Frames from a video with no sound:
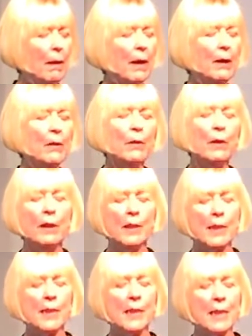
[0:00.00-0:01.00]
I know that
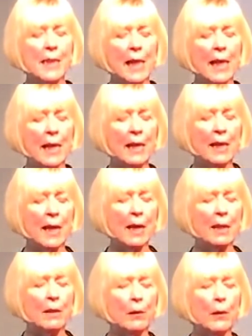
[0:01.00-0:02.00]
this is a day
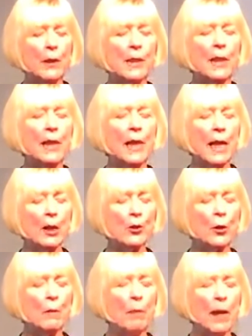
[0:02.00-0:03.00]
that there is
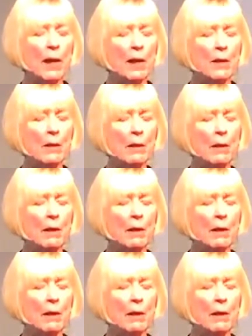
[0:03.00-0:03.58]
connection made,